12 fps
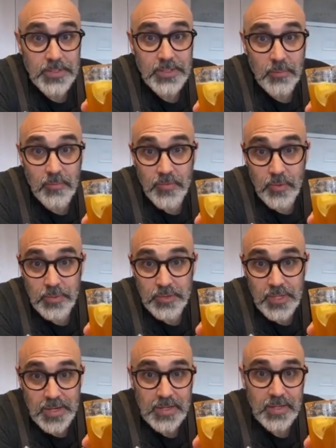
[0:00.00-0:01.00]
some of you have been
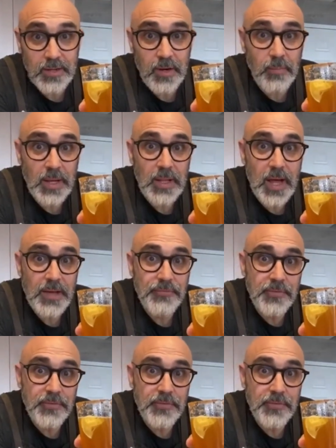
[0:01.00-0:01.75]
checking in on my live